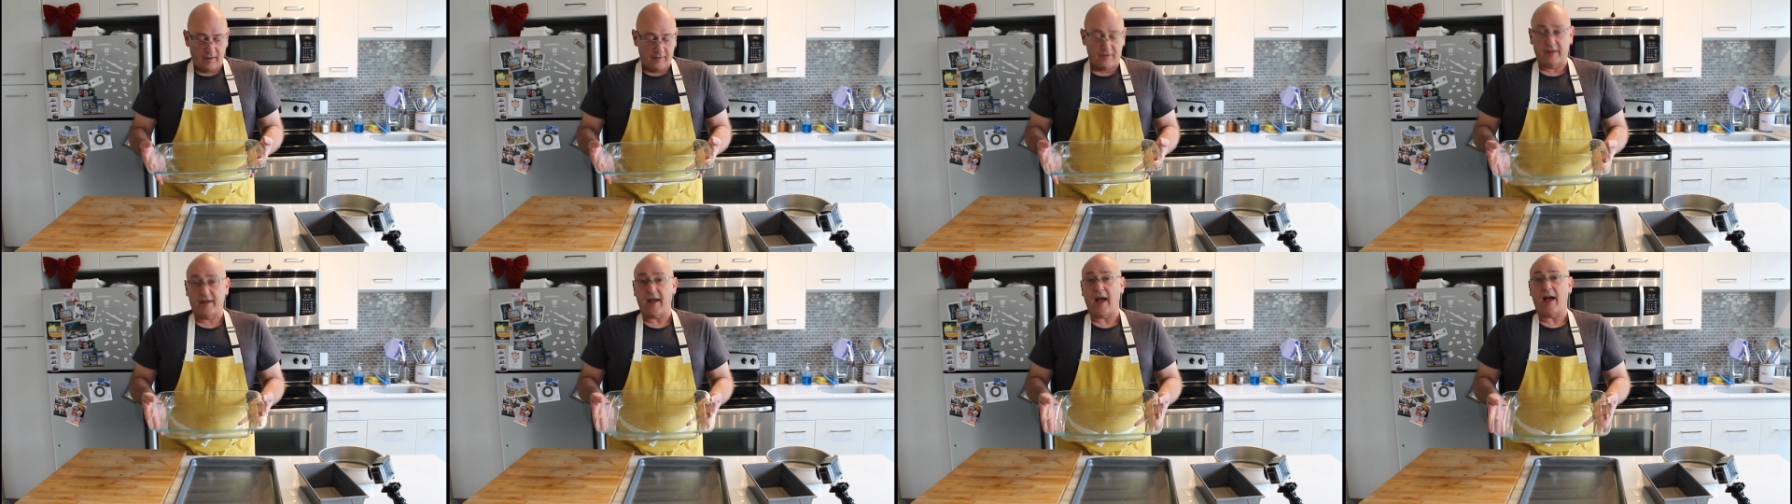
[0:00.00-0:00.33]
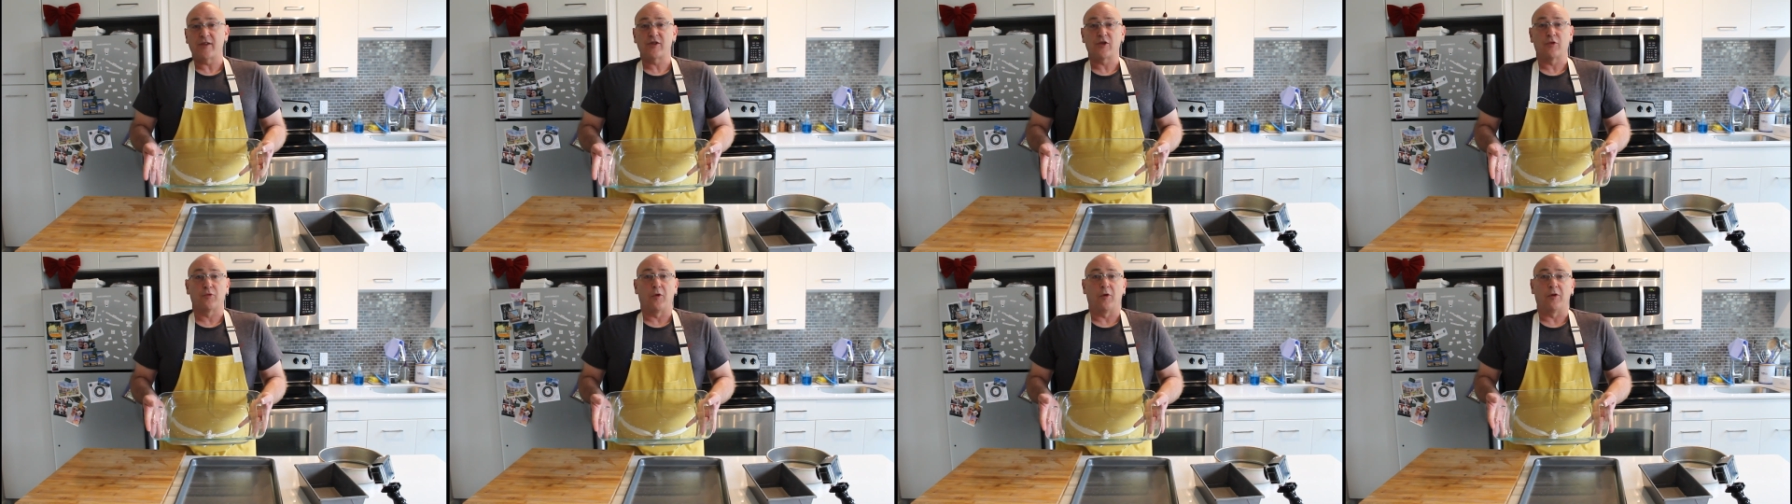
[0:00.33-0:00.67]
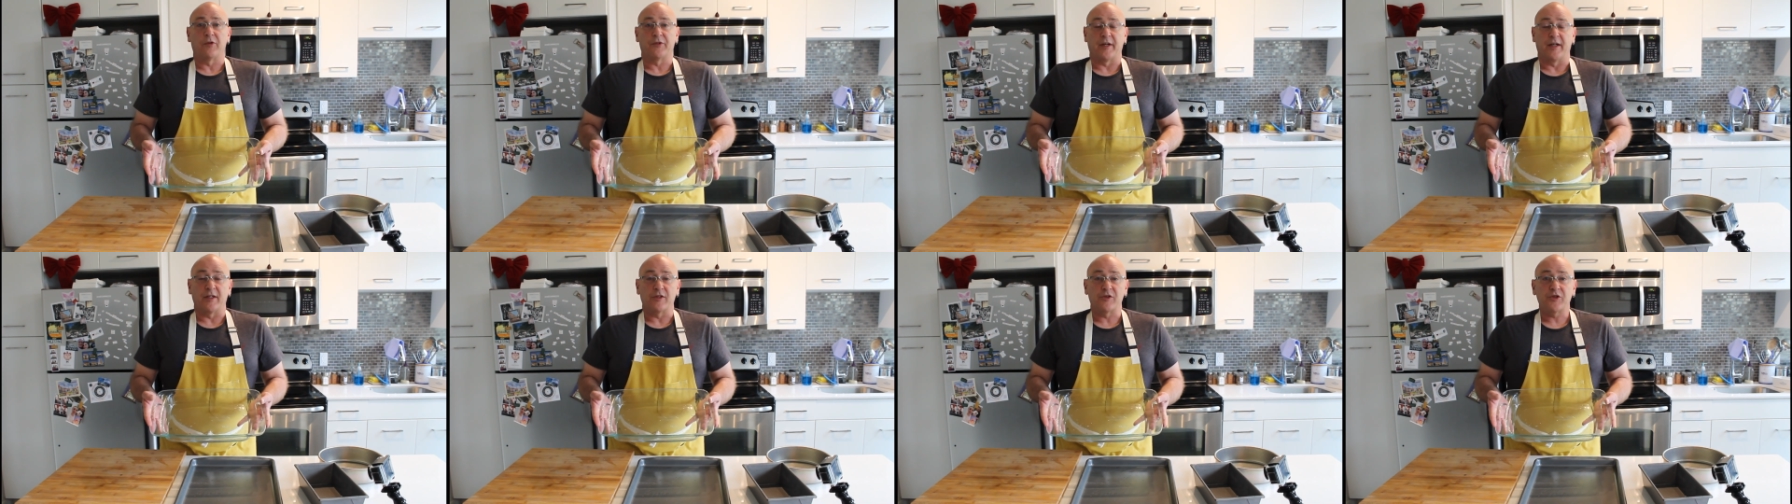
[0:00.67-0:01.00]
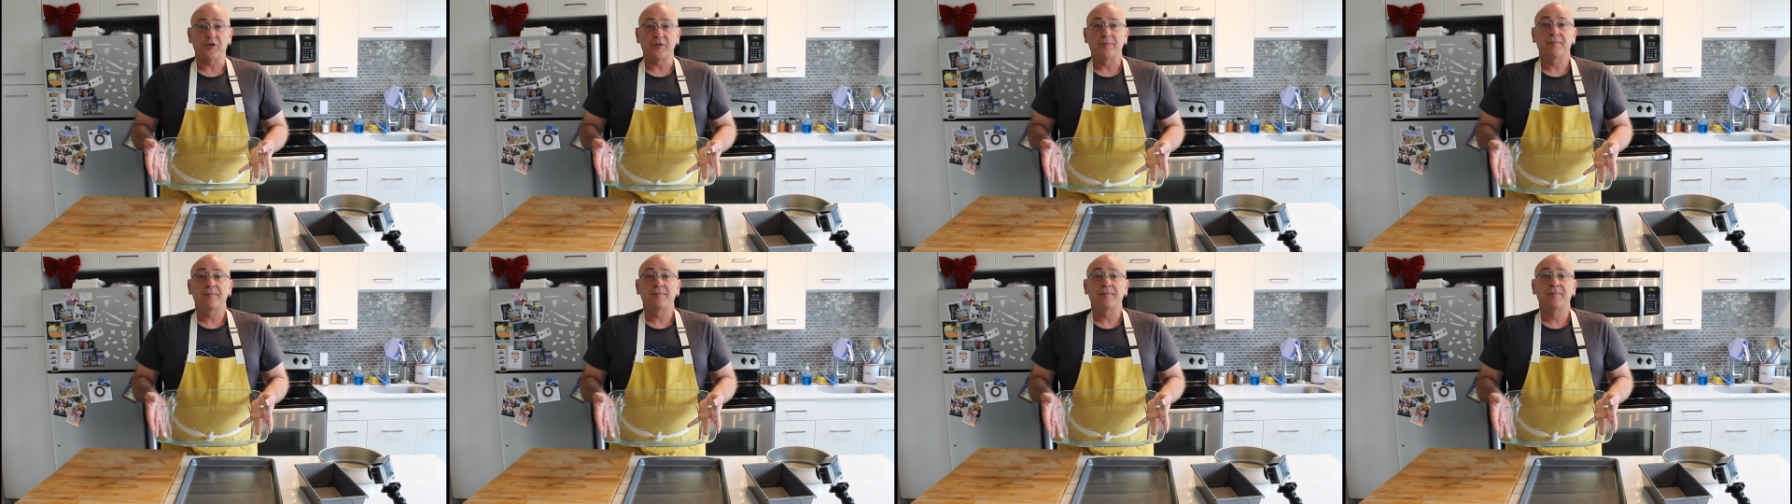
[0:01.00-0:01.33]
the casserole
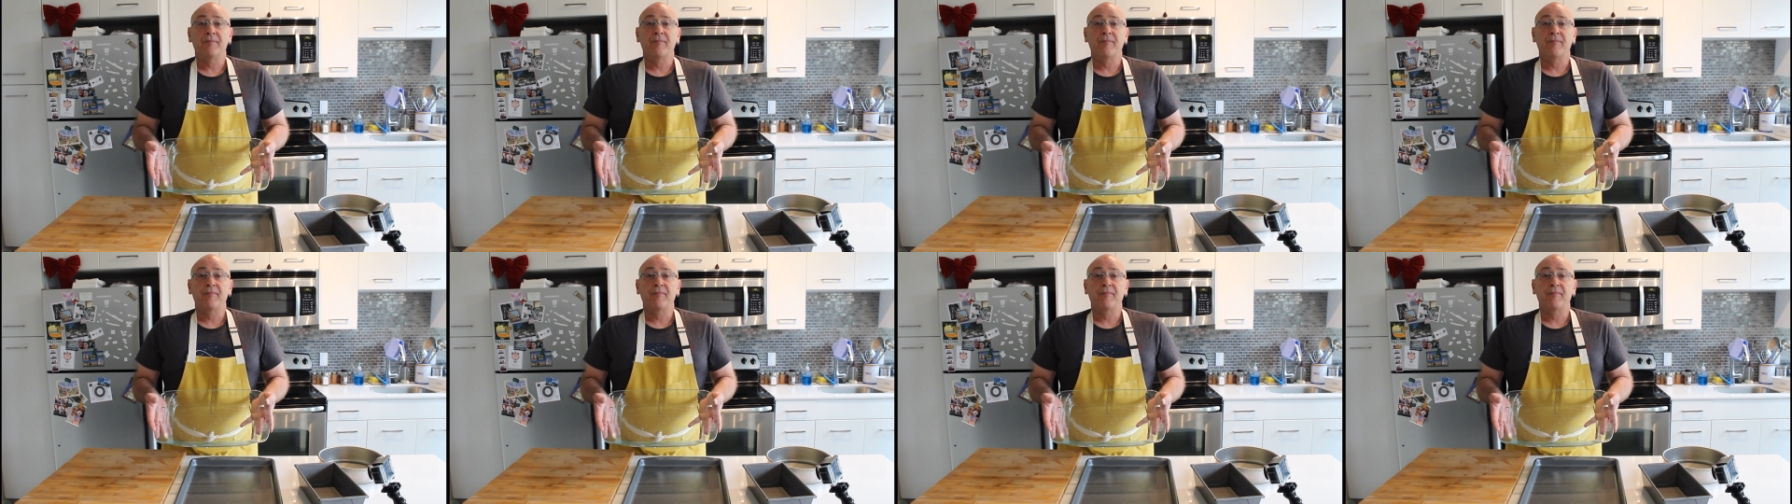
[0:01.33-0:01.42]
dish.